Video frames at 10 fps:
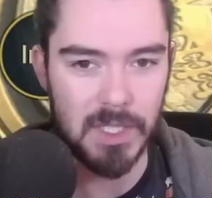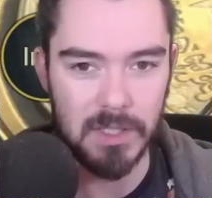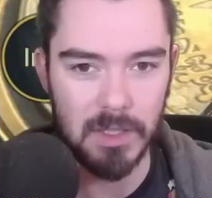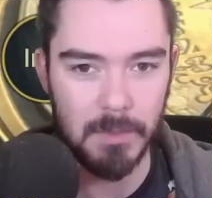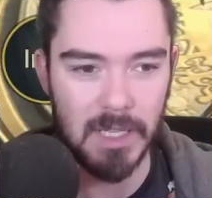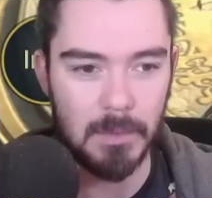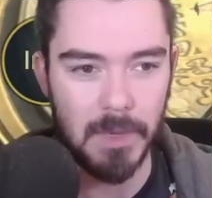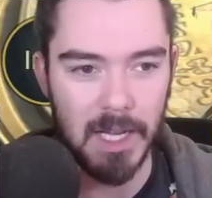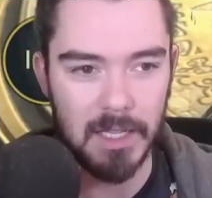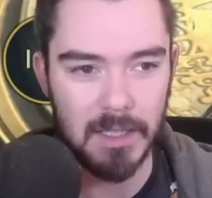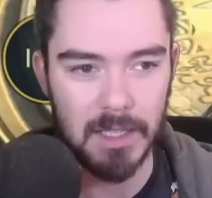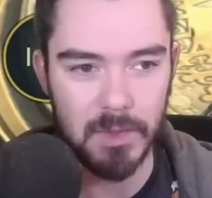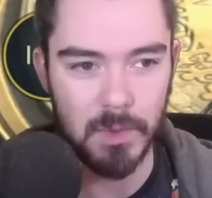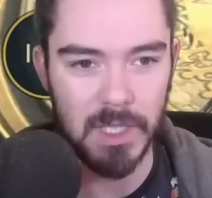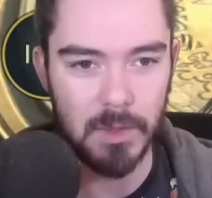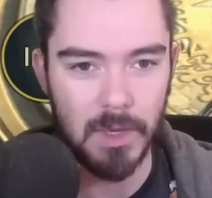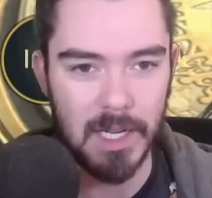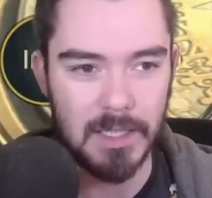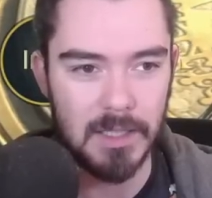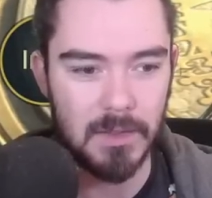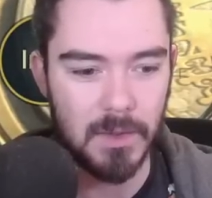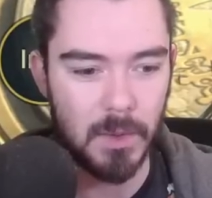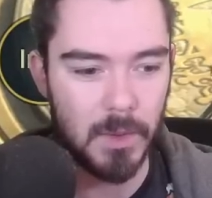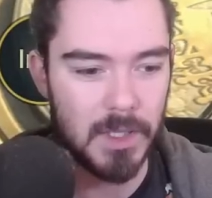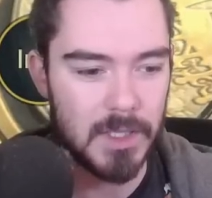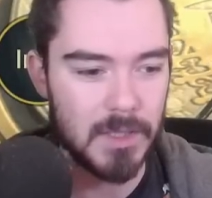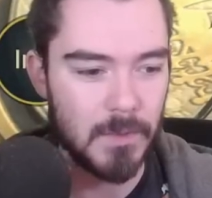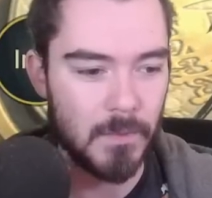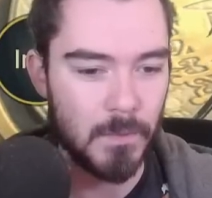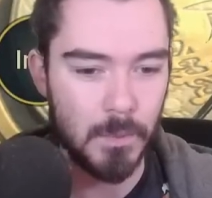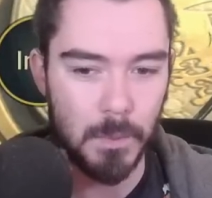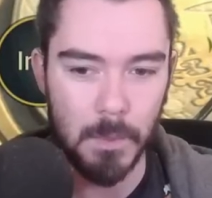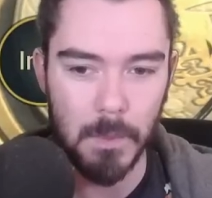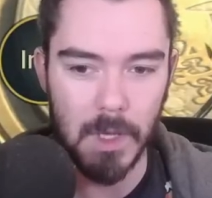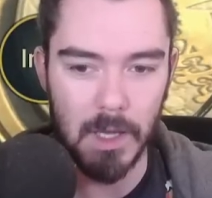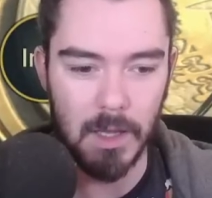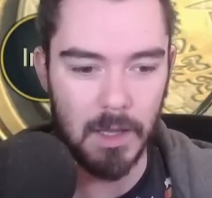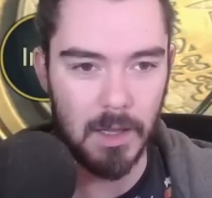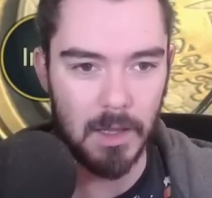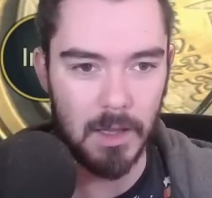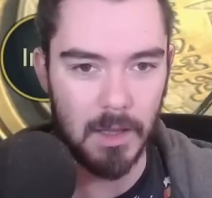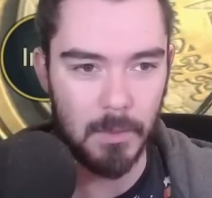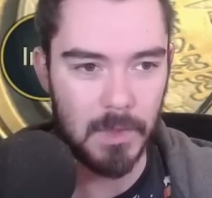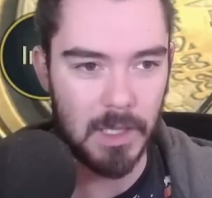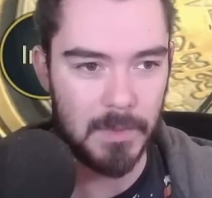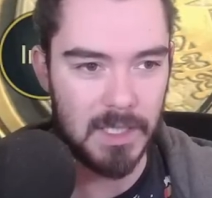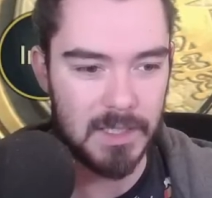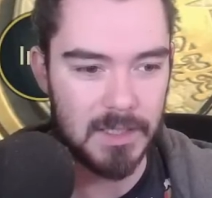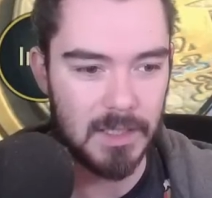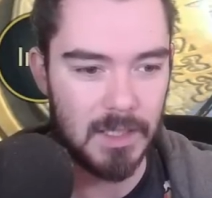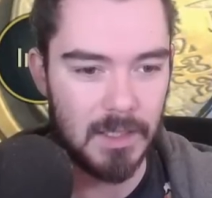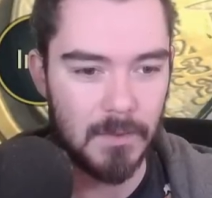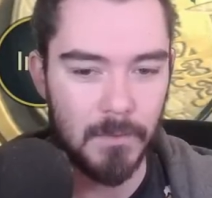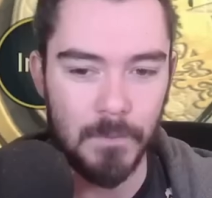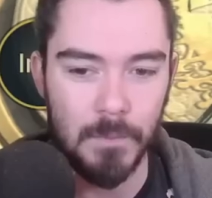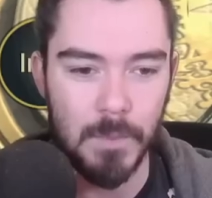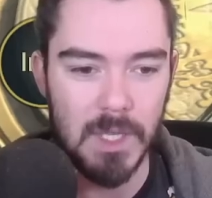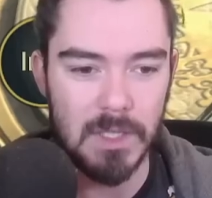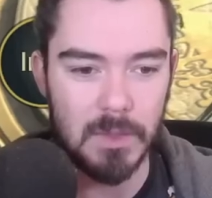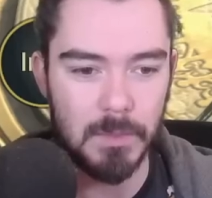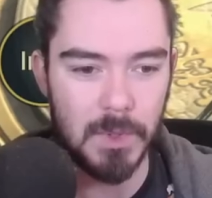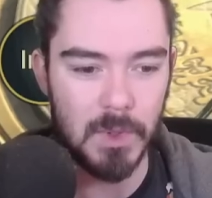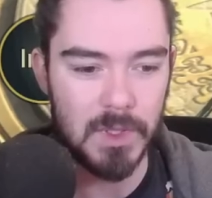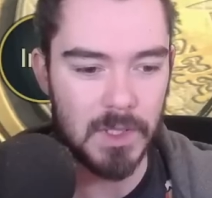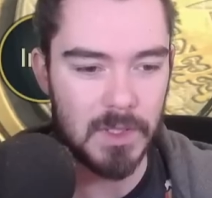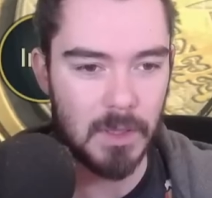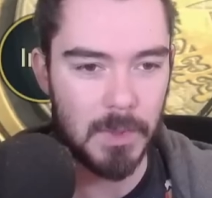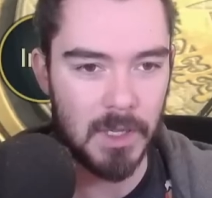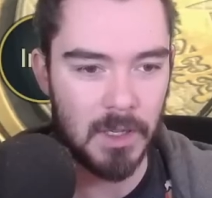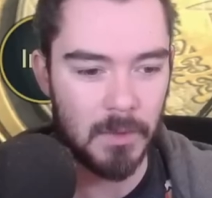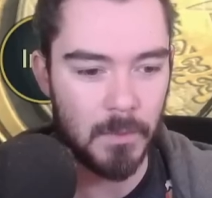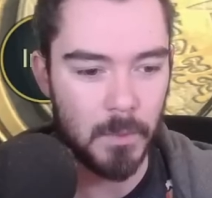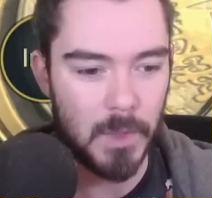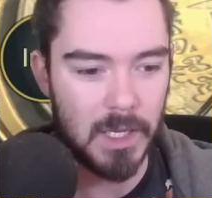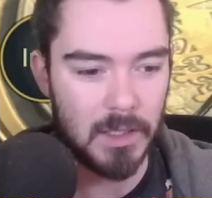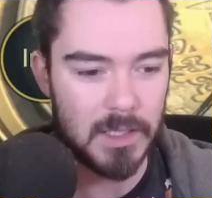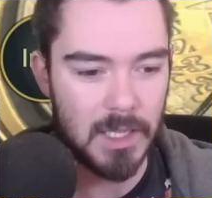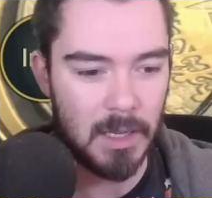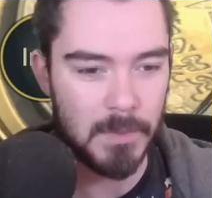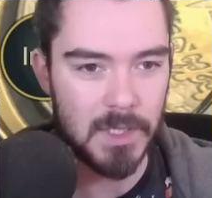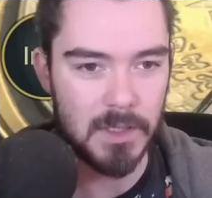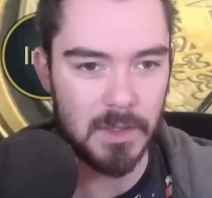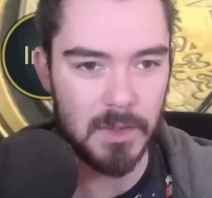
his turn meter back, gets redirected, of course. Um, let me see. Let's just boost us up here. We can attempt to